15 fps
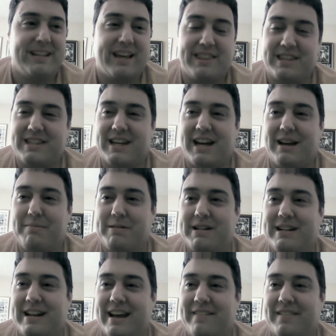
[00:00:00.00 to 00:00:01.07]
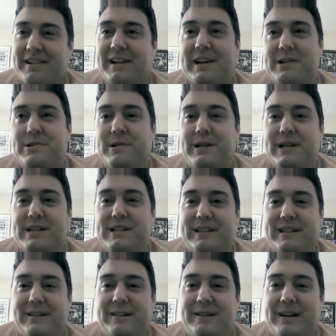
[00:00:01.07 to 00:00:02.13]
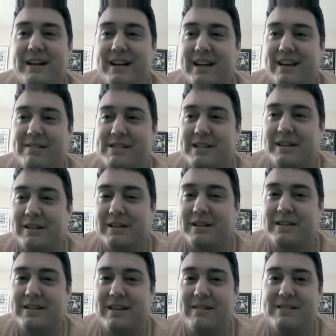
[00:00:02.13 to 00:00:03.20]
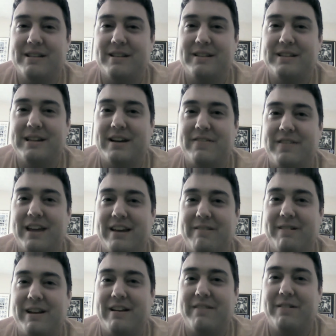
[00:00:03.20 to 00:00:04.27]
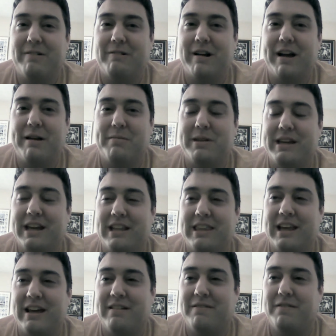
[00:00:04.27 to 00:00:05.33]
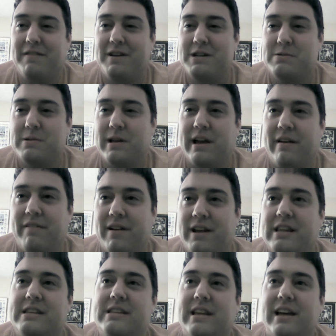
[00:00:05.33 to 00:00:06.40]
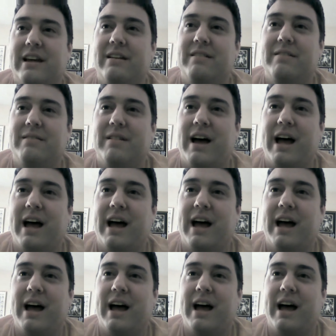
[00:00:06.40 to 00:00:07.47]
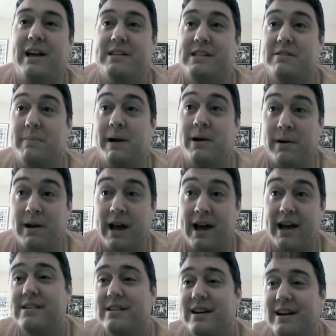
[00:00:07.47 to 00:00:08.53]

at the time we didn't have the luxury, so it was a little tough that we never were able to get that visual evidence that I could see with my own eyes